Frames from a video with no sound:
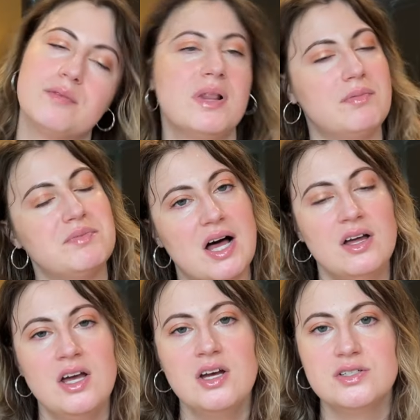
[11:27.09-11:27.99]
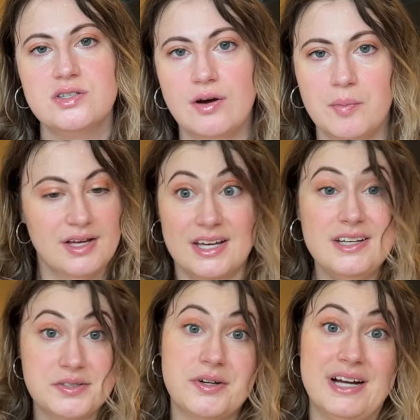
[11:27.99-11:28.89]
blah, blah, blah. So
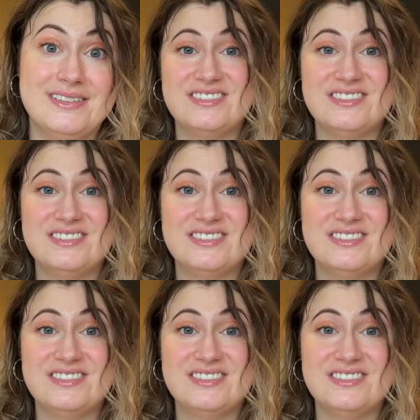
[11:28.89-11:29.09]
it's great.